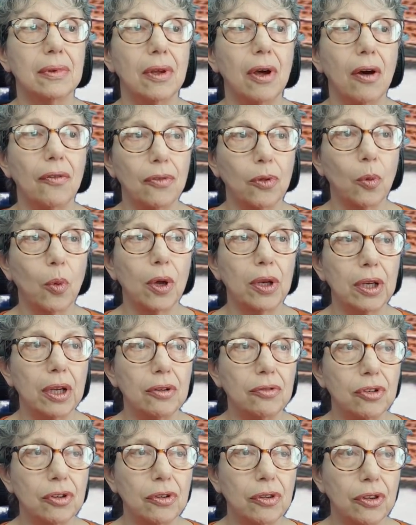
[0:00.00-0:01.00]
of the
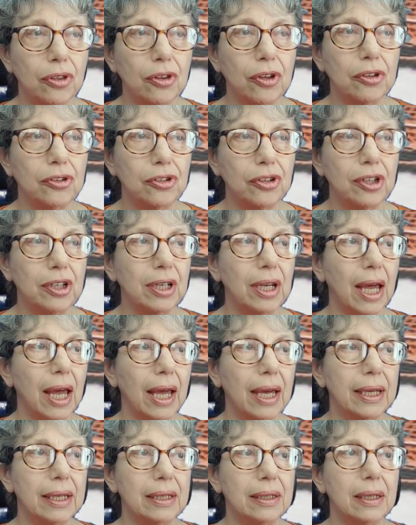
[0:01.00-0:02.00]

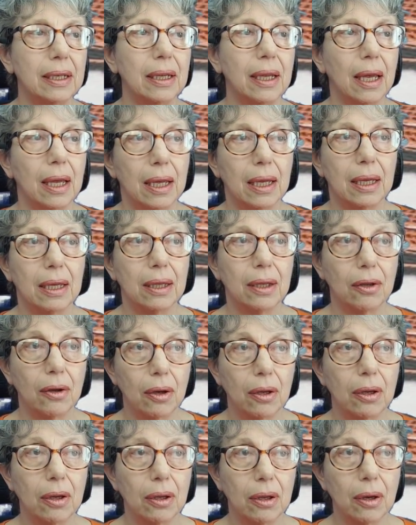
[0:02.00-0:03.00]
139
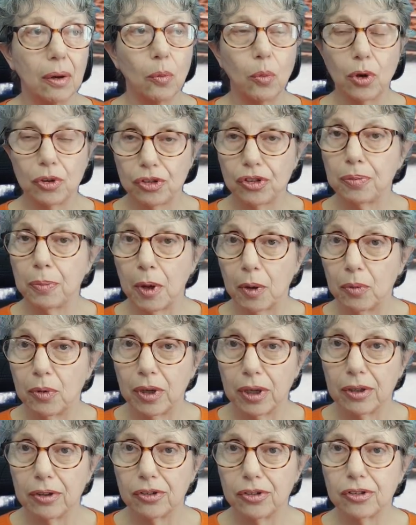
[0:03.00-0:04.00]
were
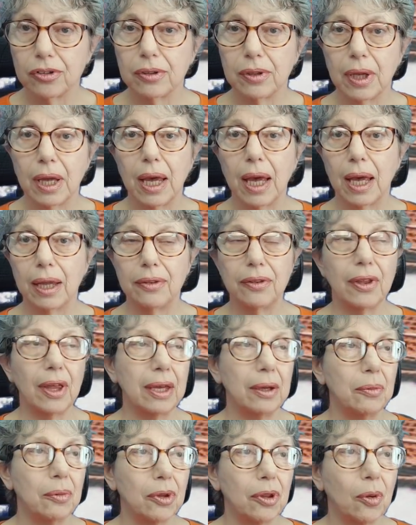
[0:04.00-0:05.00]
smokers, and
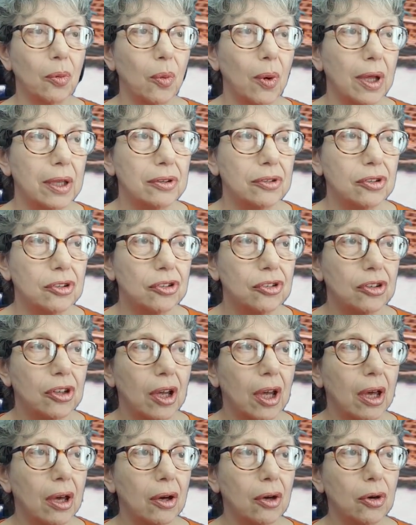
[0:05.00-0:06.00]
they were the ones
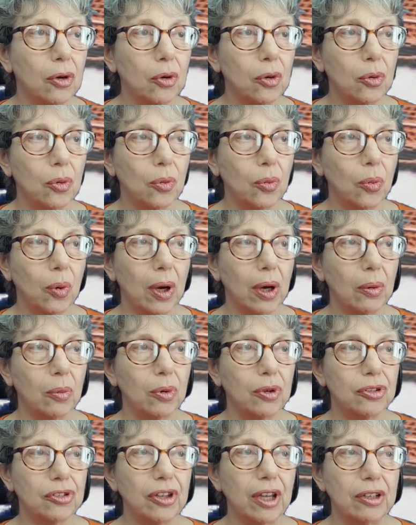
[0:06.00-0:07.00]
who
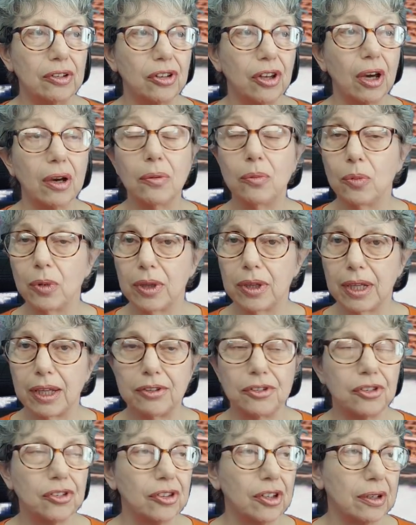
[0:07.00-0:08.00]
were sent home with
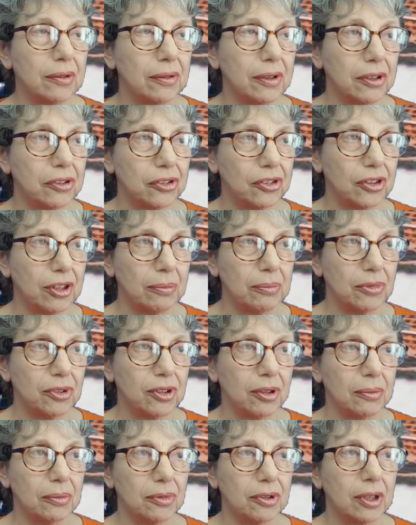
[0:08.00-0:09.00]
less serious
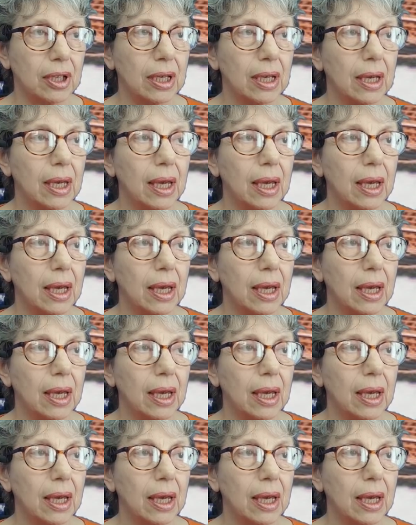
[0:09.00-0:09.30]
symptoms.